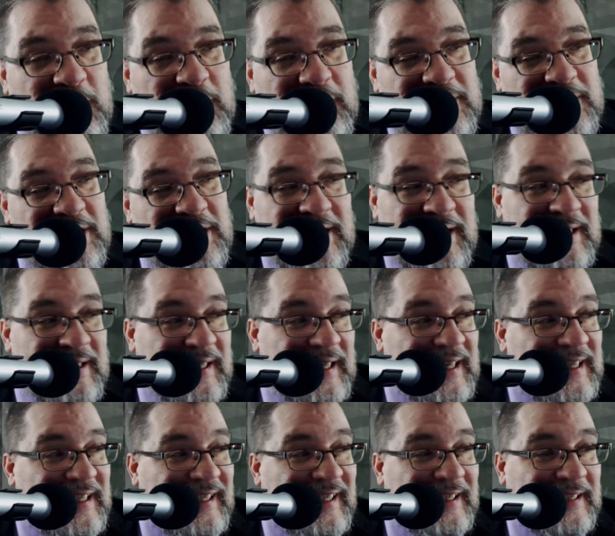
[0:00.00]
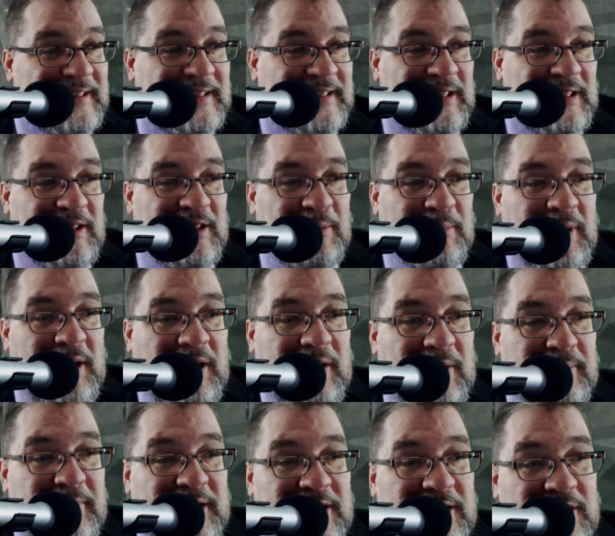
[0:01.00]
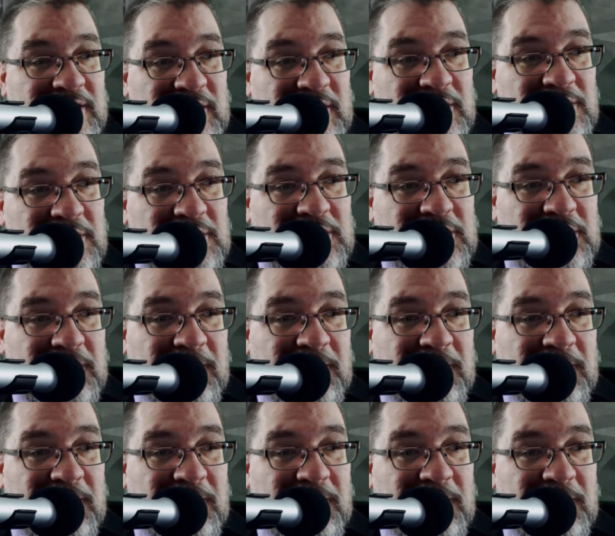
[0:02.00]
So they nixed the Bellamy Salute